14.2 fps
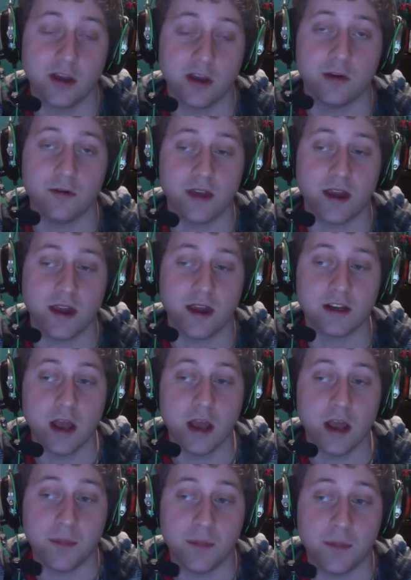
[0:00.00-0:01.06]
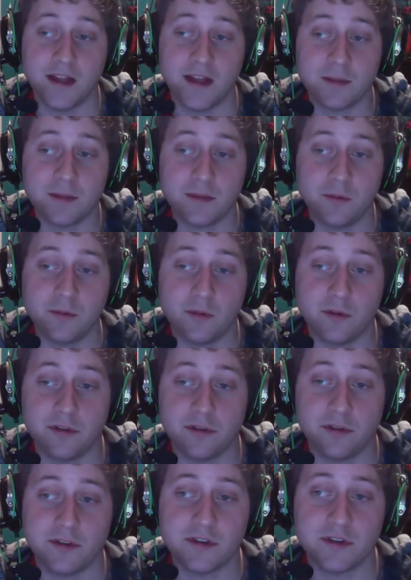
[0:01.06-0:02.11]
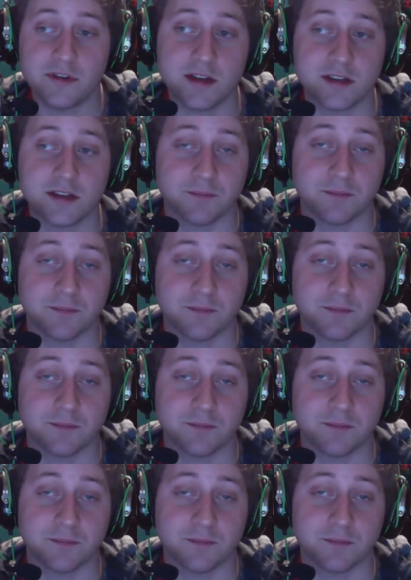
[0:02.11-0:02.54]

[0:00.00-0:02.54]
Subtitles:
Who cares? But that's something worth discussing.